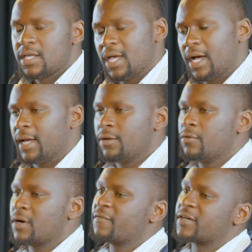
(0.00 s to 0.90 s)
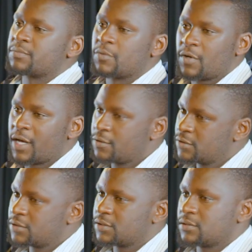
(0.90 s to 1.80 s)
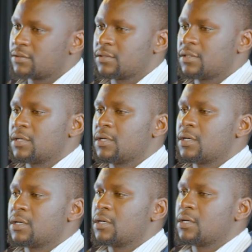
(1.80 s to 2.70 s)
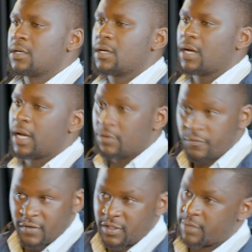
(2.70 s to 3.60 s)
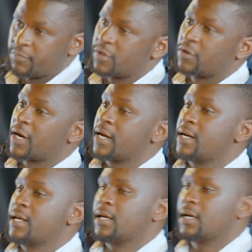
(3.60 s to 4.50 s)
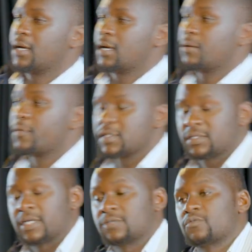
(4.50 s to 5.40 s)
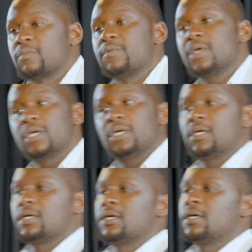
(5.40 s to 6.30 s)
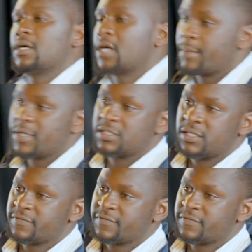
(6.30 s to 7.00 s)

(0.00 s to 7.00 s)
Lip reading: Yeah, I do have a small house. I do feed them with organic waste like sukumawiki, cabbage